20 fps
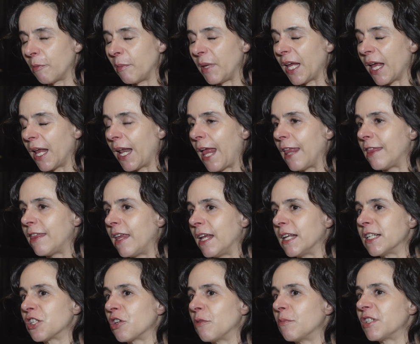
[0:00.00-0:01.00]
me, and I think
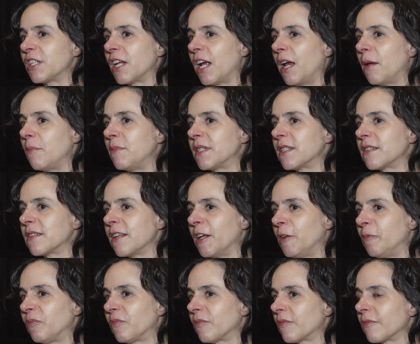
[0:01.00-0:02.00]
sometimes,
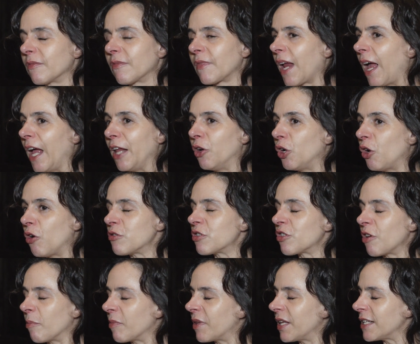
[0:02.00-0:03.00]
I don't know,
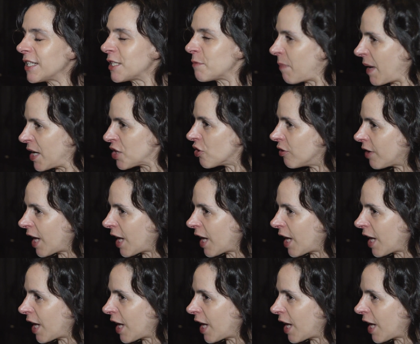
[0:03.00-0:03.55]
something special